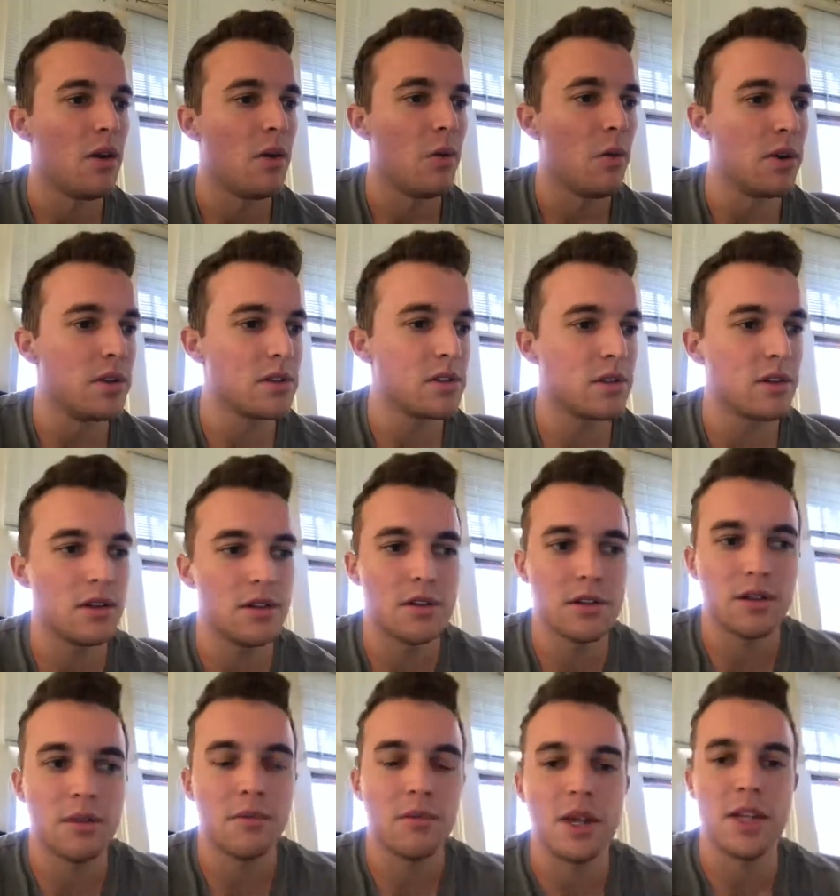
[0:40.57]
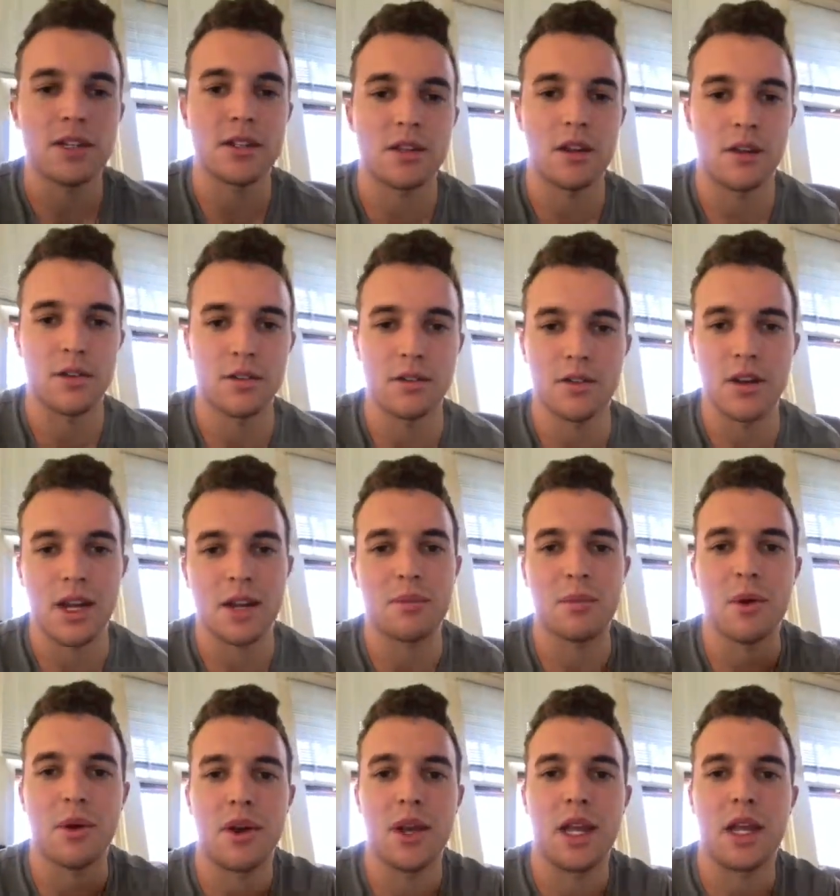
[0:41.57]
One solution based on
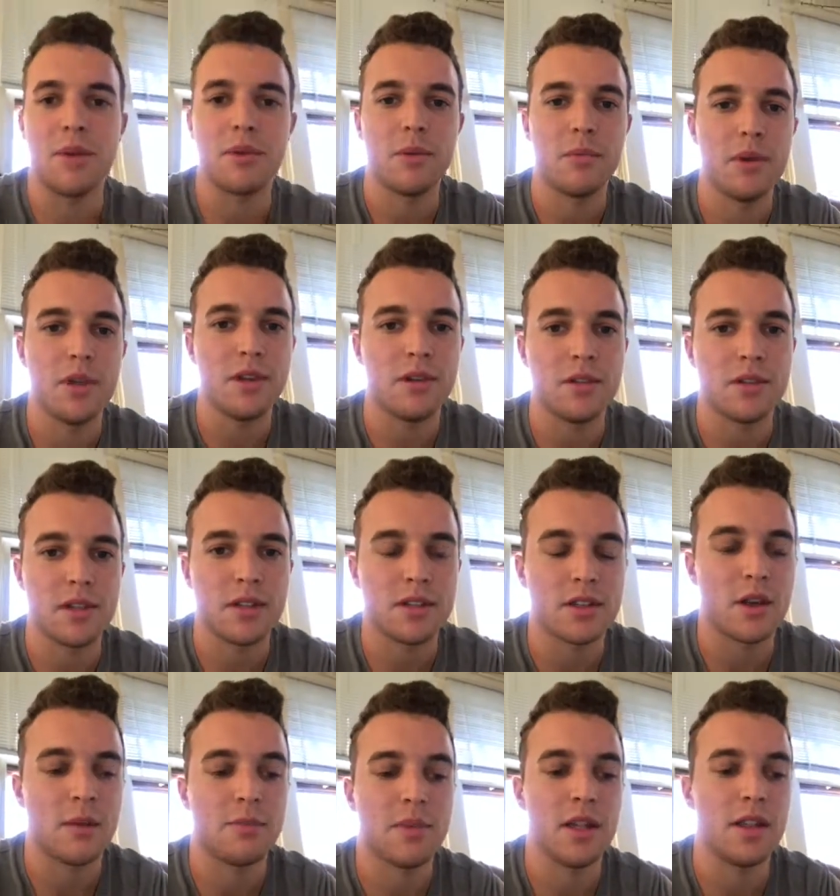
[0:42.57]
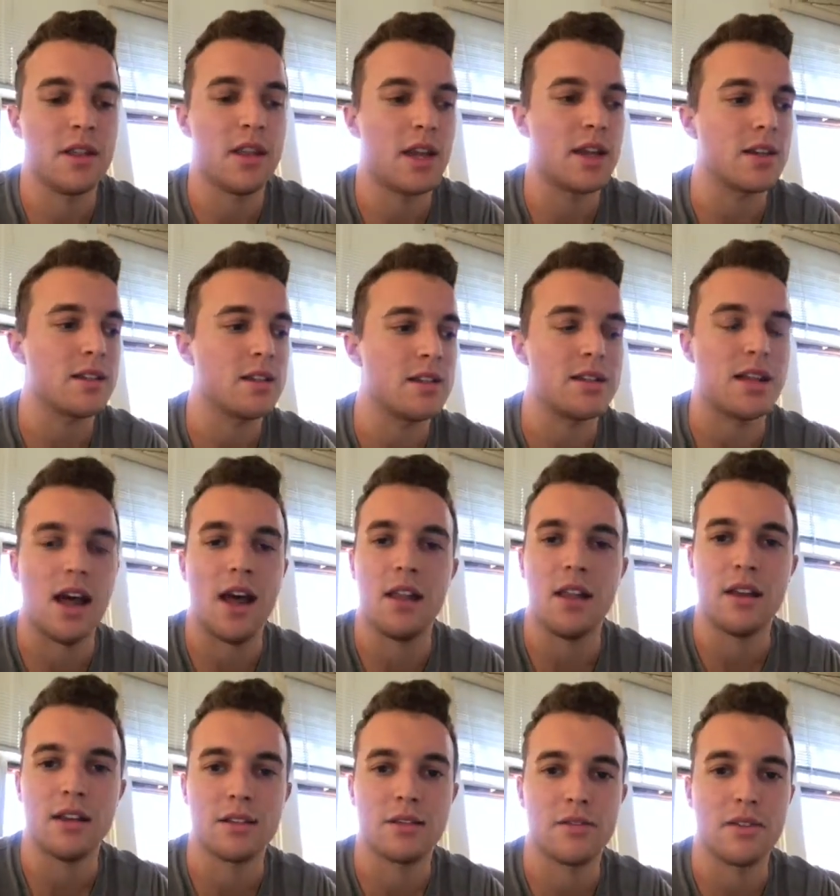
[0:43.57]
direct pointing would be using something like a
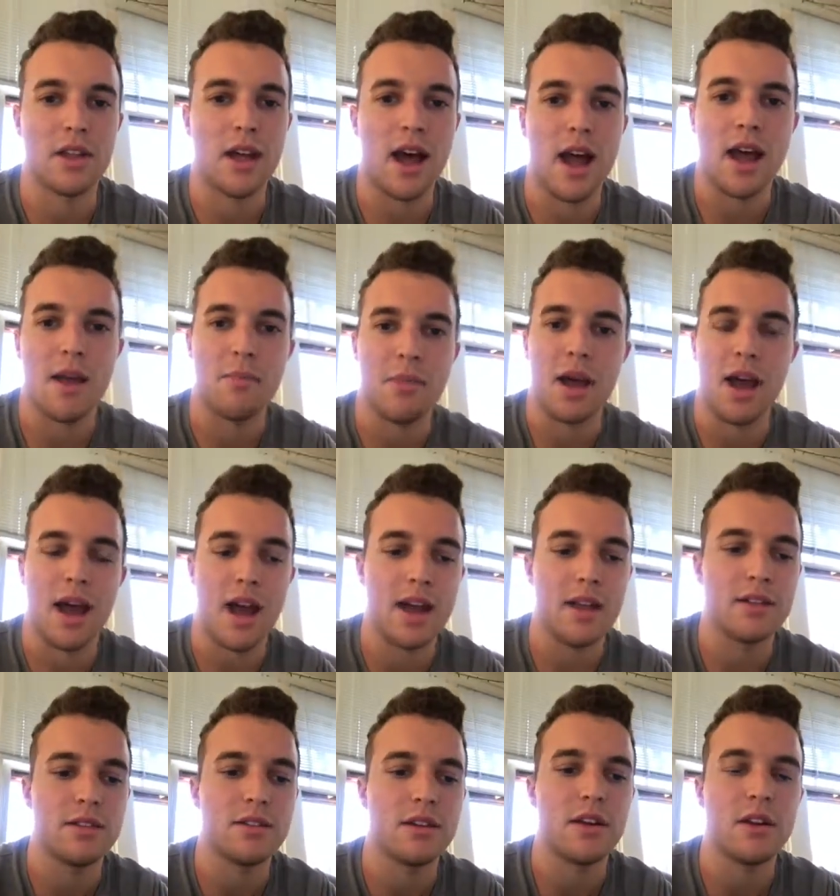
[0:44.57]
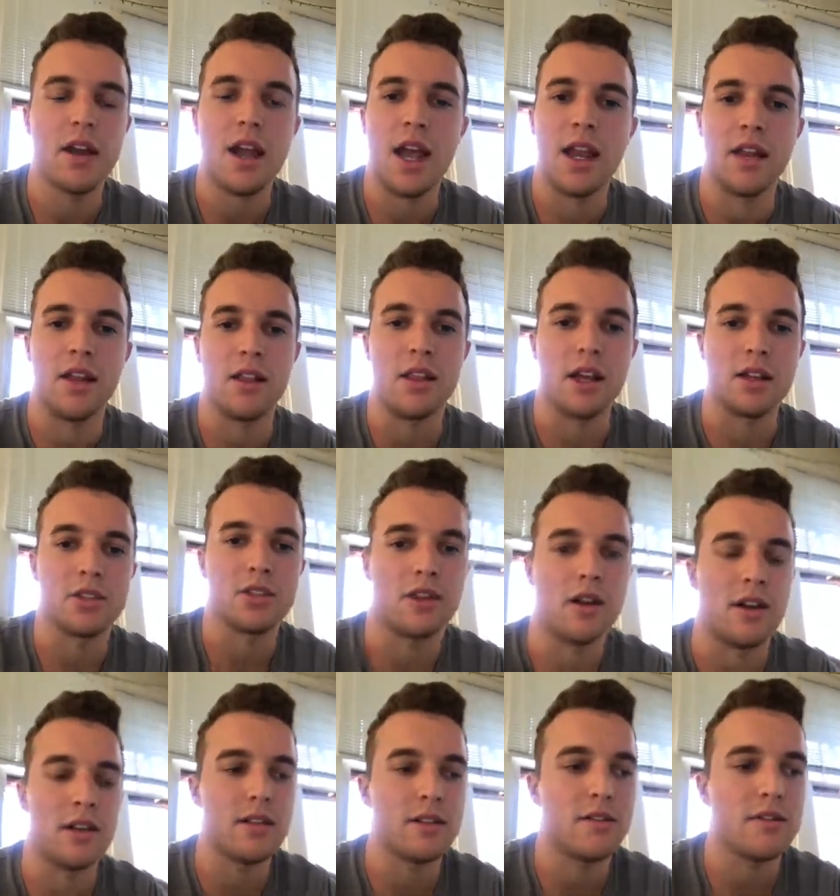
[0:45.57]
stylus for the iPads or any
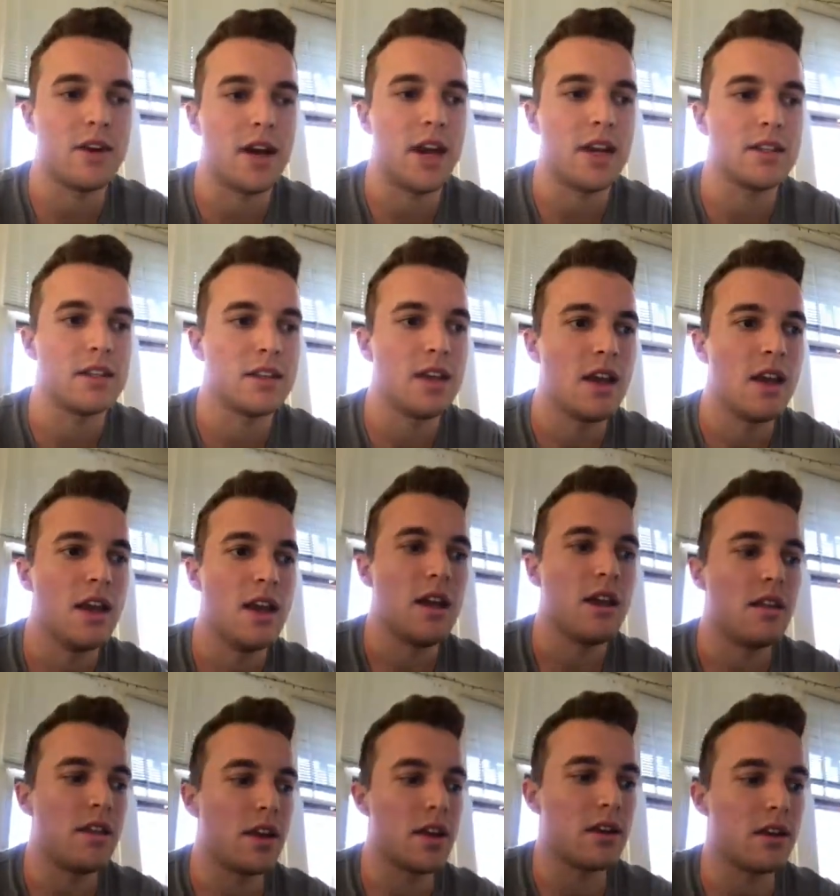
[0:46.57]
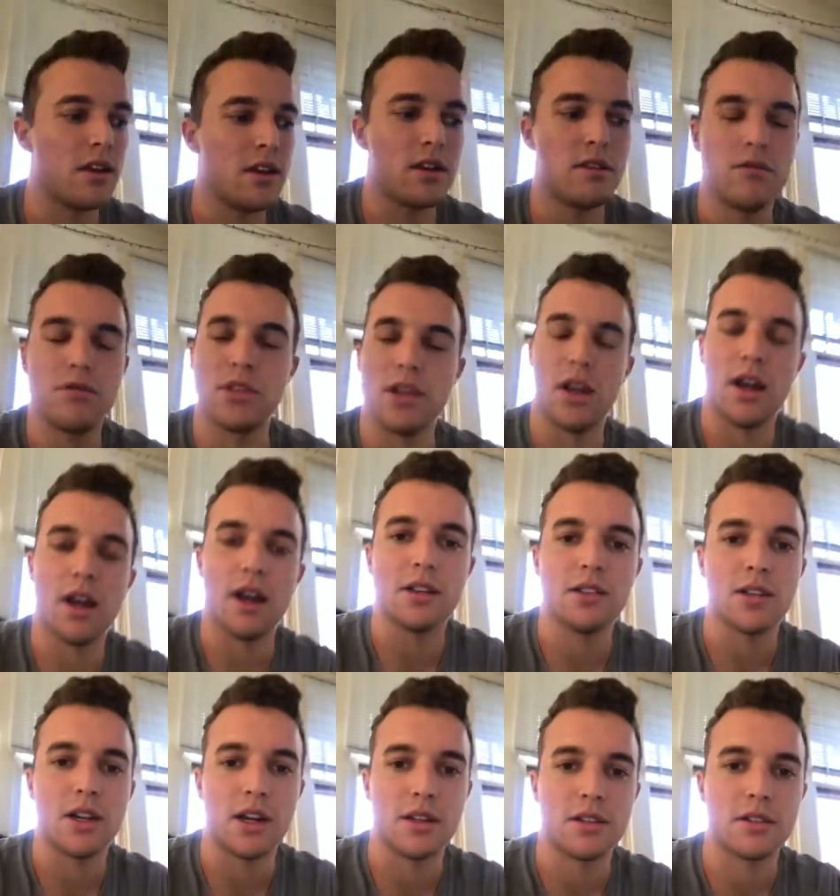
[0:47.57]
electronic device that could
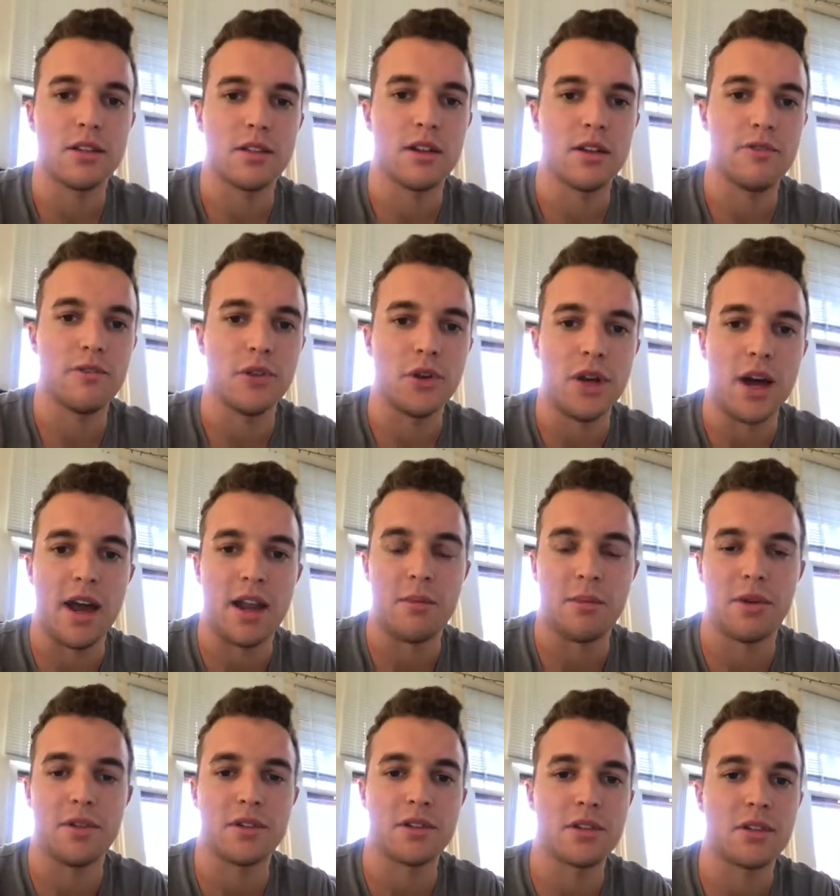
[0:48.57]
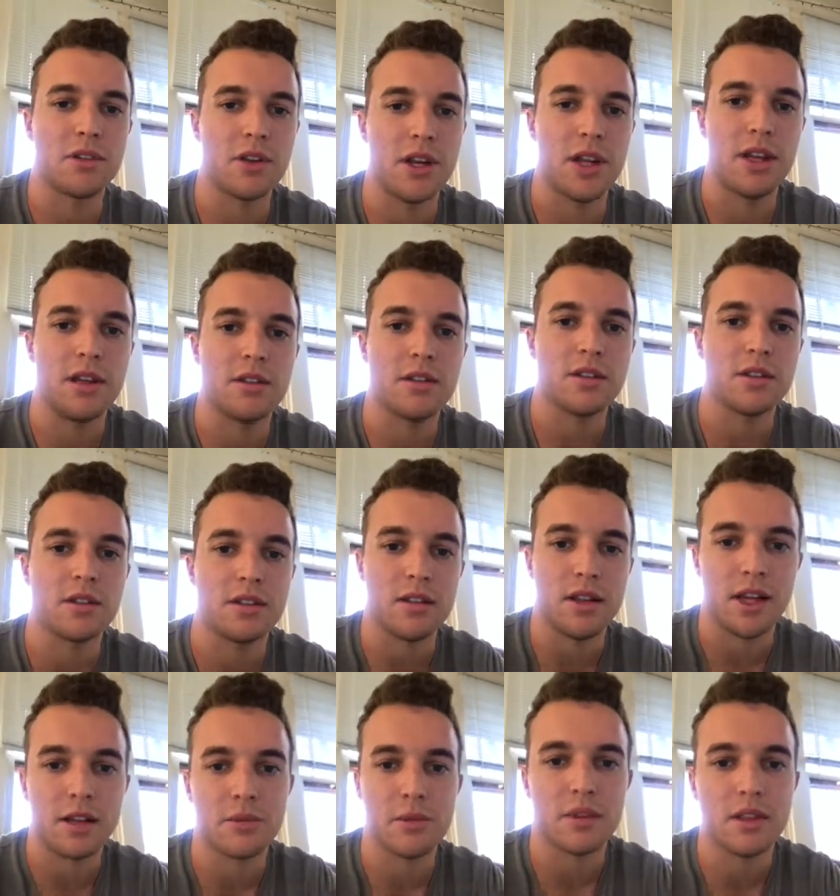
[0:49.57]
touch the food item on the screen to
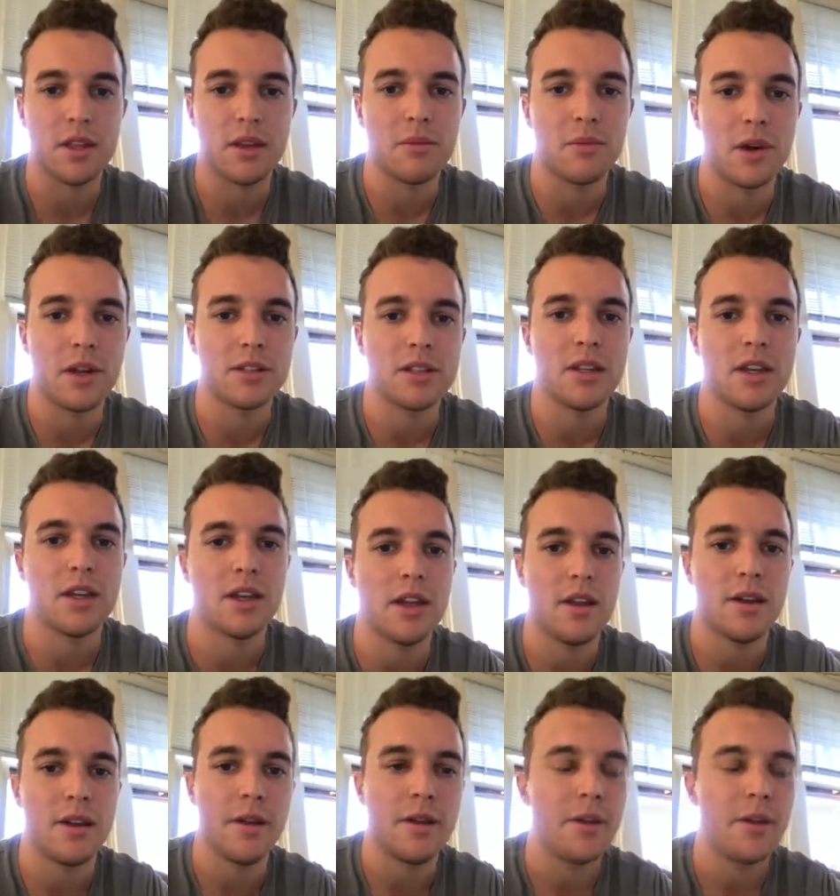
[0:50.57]
select what they'd want to eat.